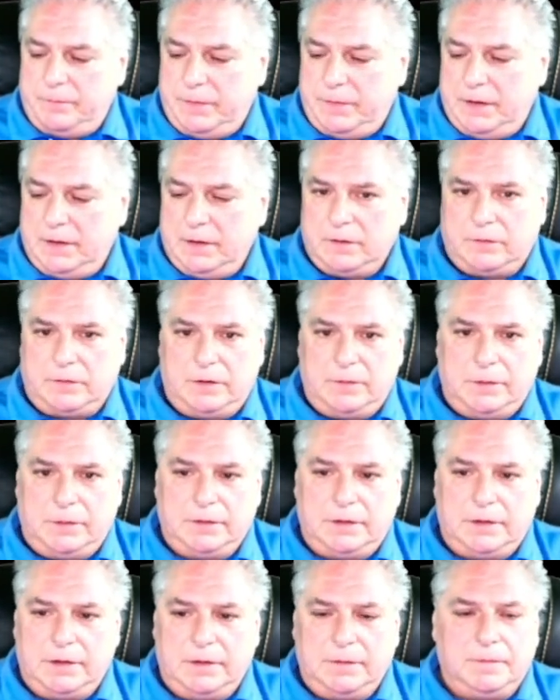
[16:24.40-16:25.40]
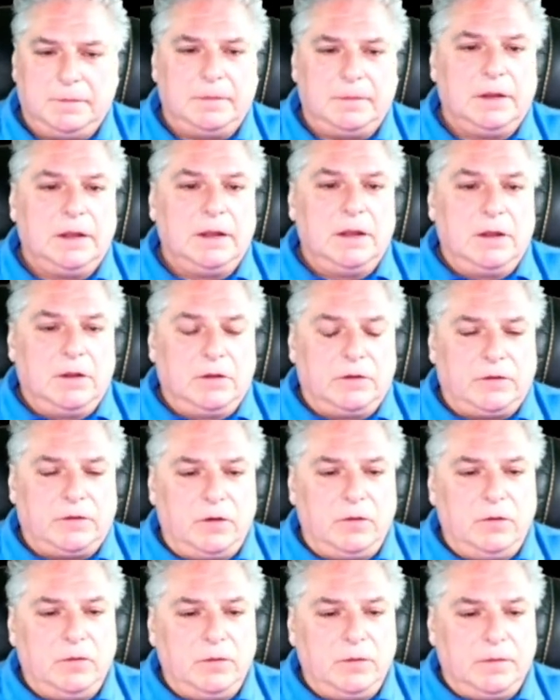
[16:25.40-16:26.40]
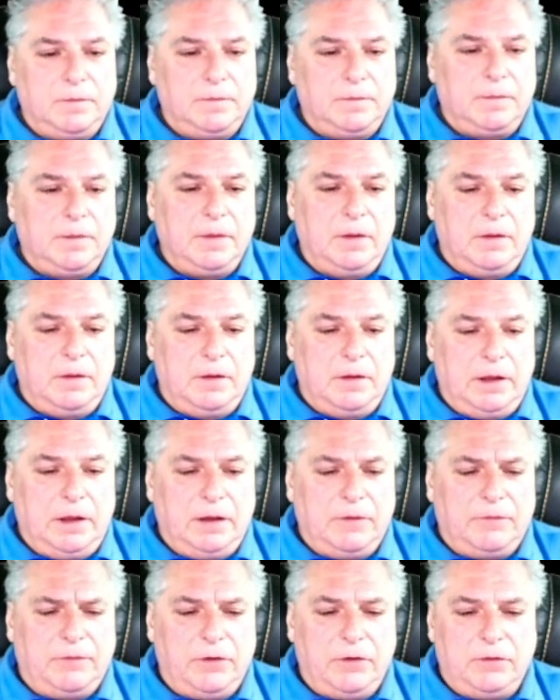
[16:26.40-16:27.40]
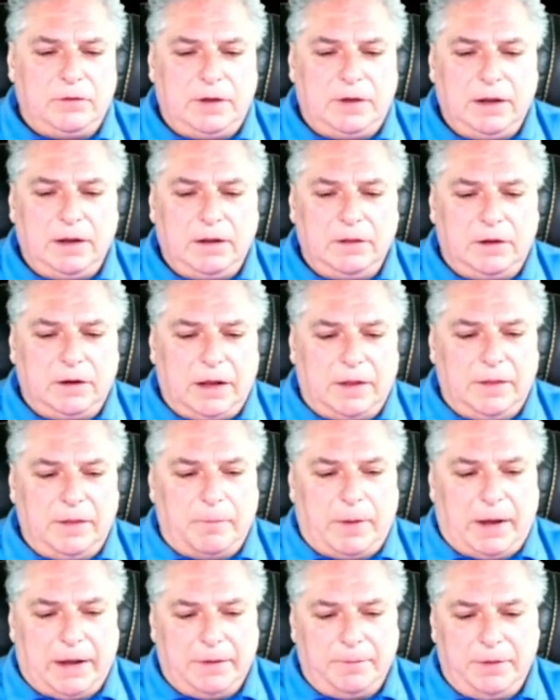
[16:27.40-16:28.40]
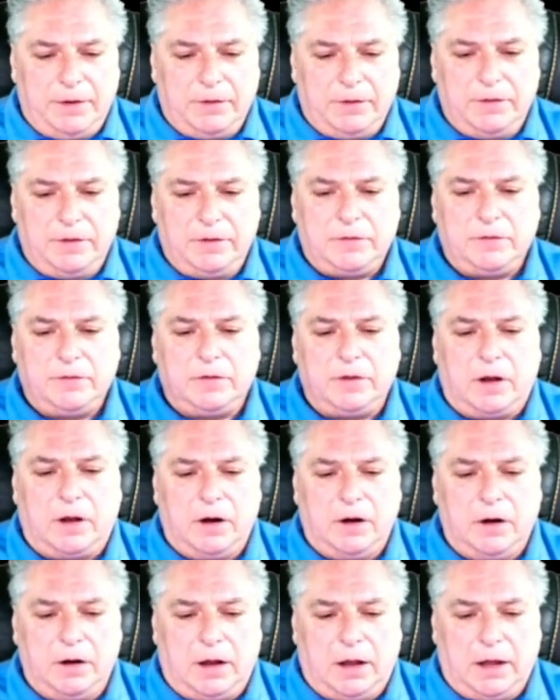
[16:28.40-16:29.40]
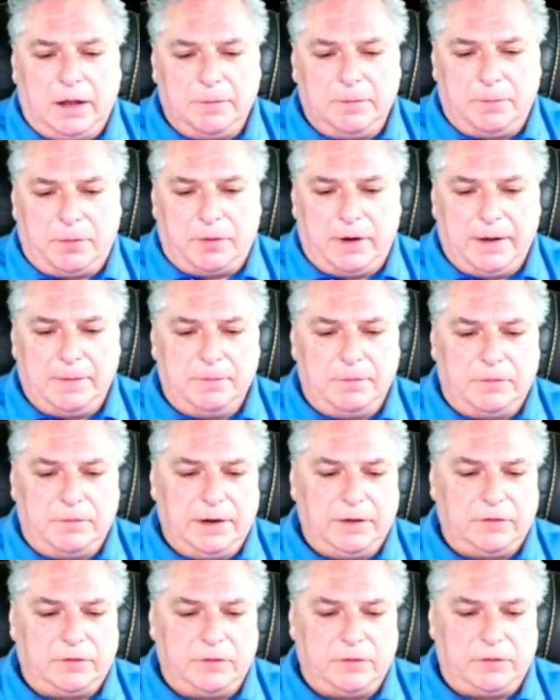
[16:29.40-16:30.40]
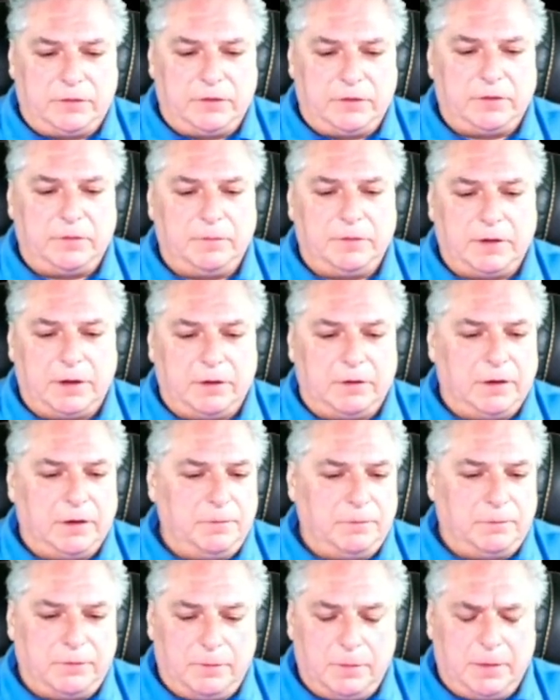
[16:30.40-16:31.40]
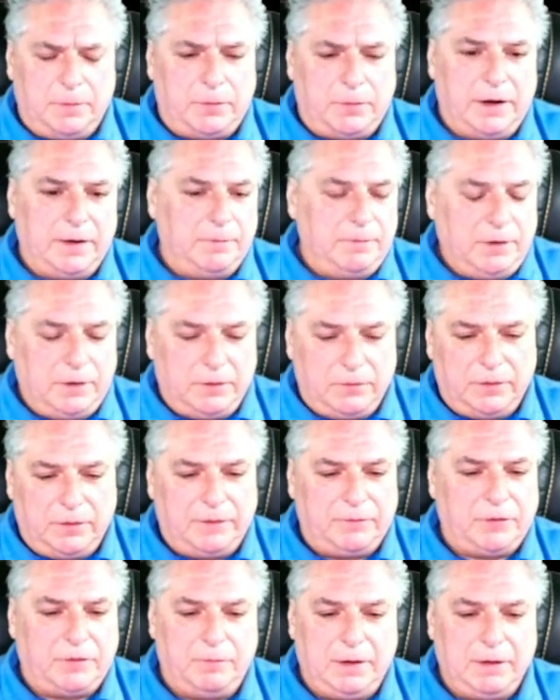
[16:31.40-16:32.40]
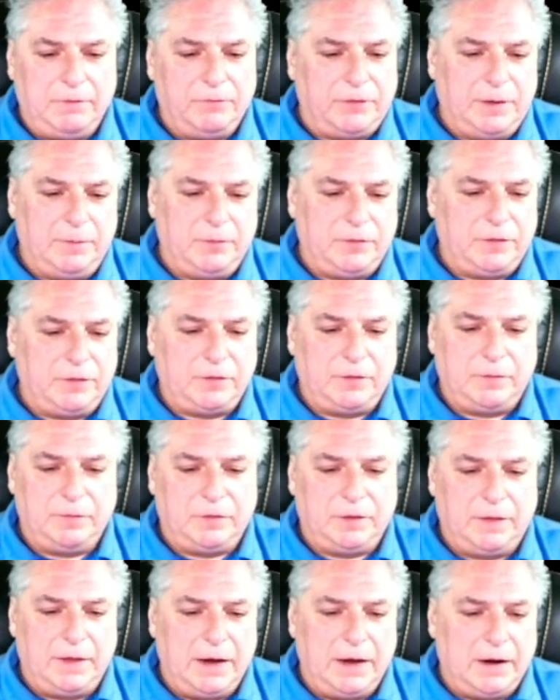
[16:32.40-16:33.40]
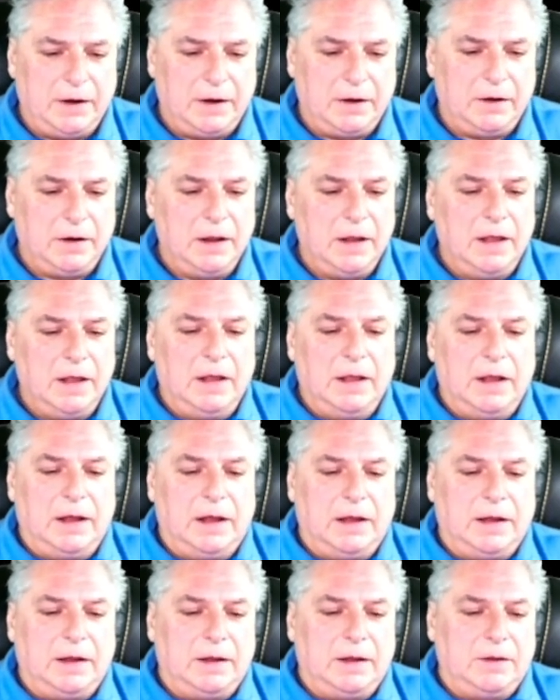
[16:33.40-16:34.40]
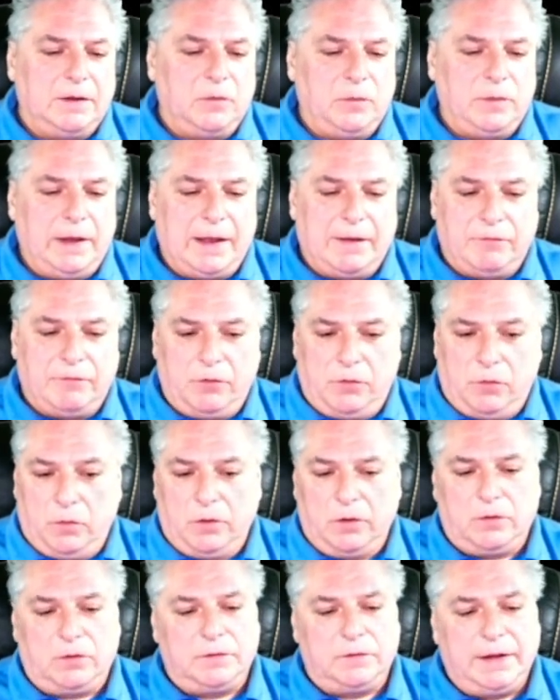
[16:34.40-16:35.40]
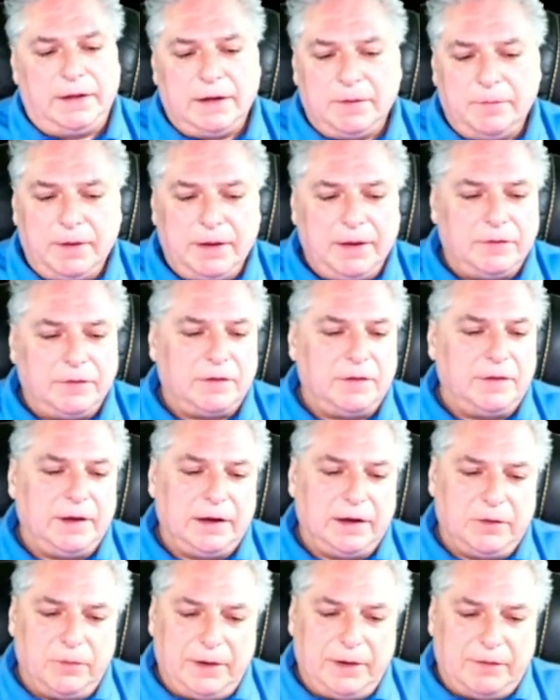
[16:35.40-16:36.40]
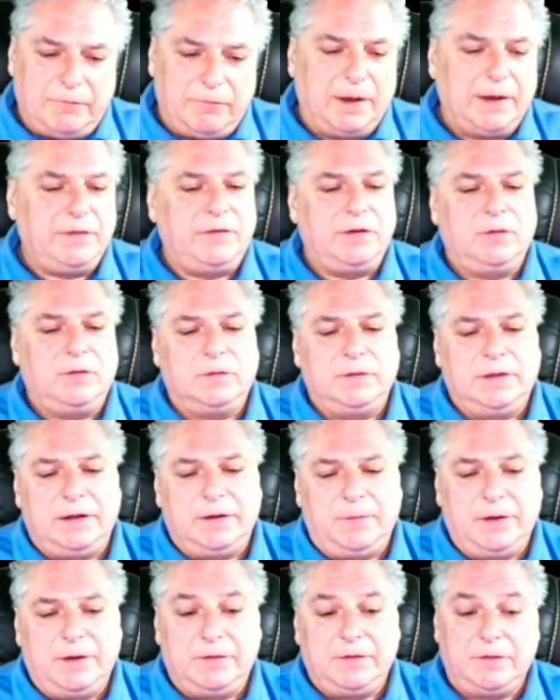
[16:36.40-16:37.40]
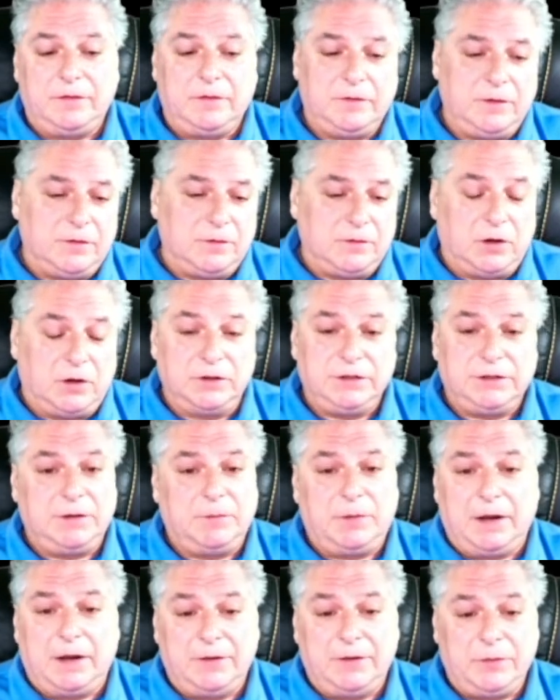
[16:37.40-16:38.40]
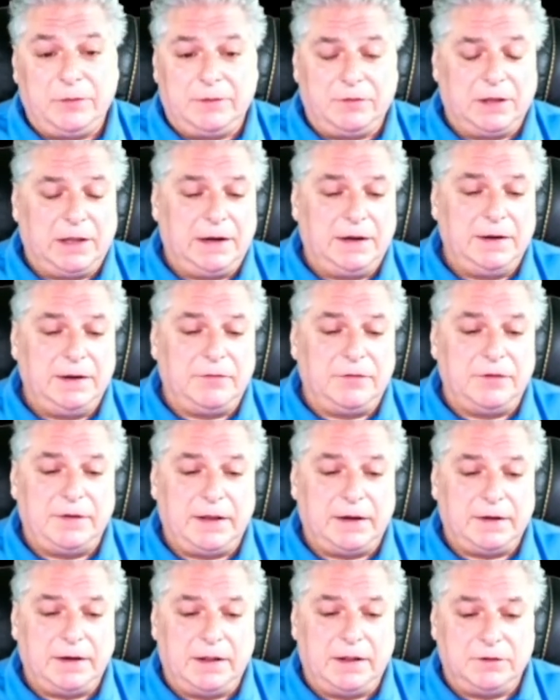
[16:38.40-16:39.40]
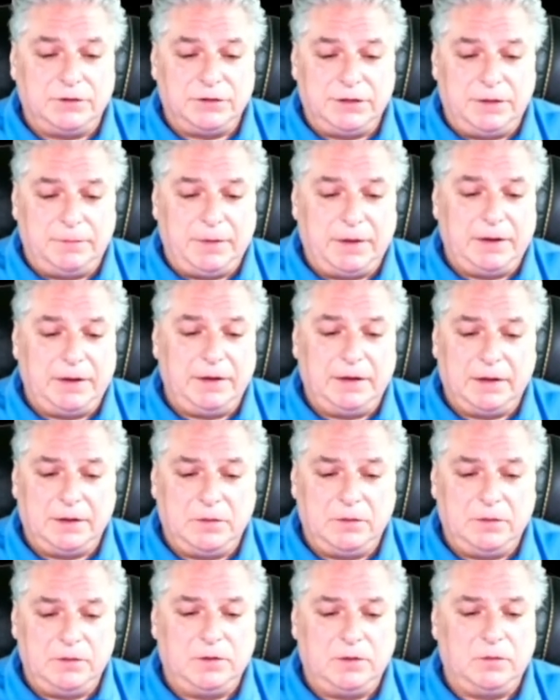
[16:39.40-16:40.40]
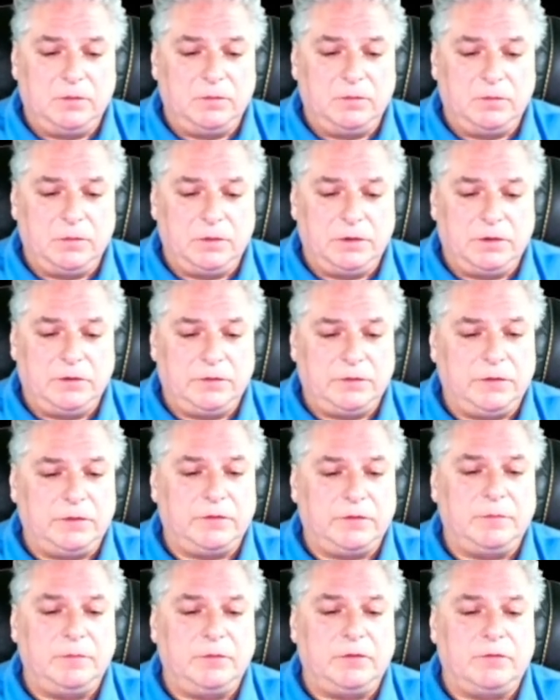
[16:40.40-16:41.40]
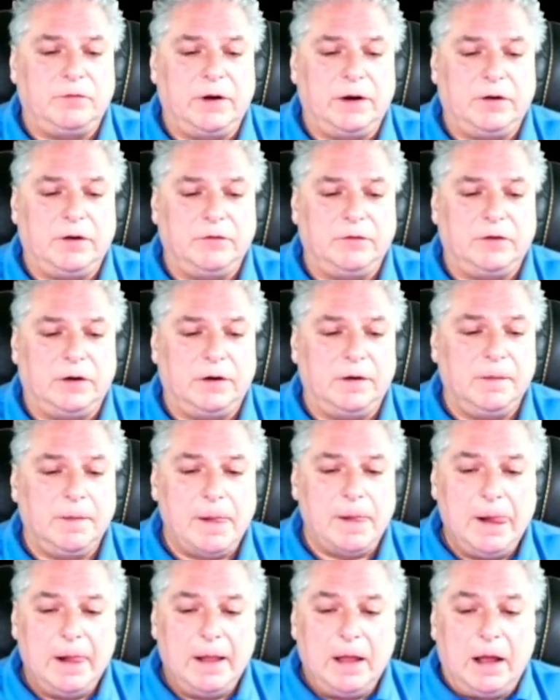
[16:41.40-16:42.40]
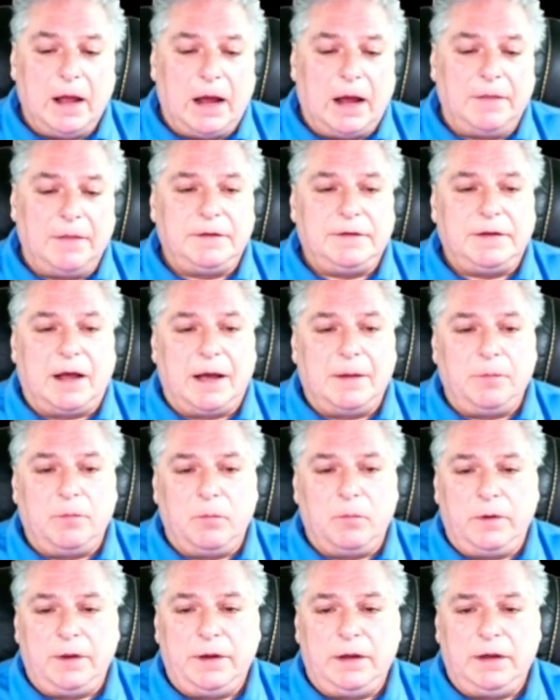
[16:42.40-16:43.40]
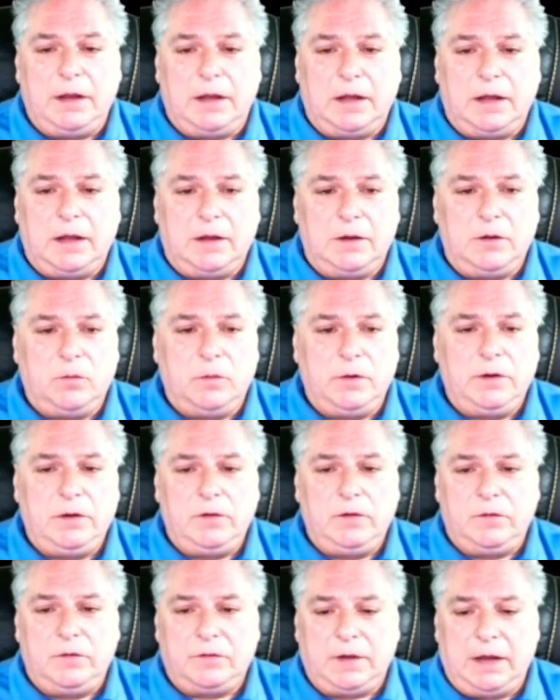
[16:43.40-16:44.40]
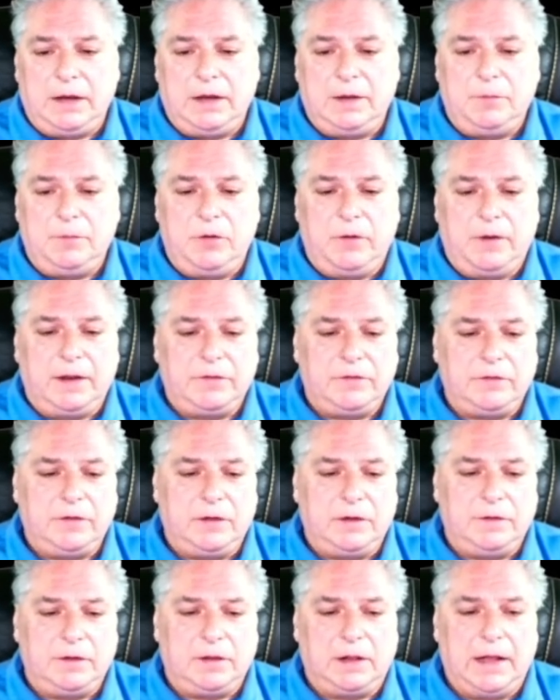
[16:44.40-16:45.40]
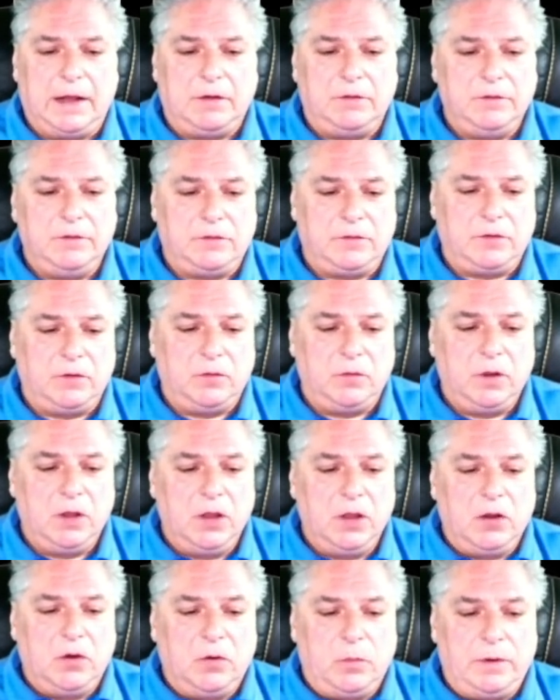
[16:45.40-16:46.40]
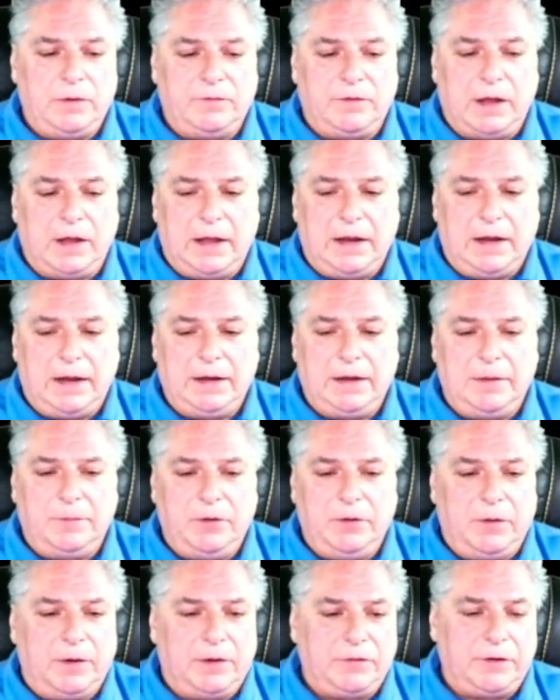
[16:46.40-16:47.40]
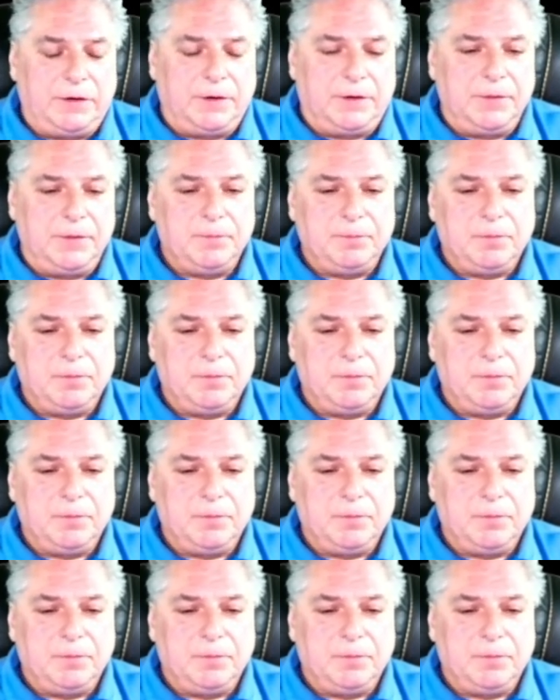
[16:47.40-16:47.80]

back, sorry about that. So if you take a look on the bottom here, this is our on-prem, right? So systems that are on-prem, we have some mainframe systems in there. We have an Oracle database in there. We have MySQL databases, large enterprise. We have a lot of different technology depending on, what those systems of records are. On the top, we use AWS in the cloud. So we've got AWS here.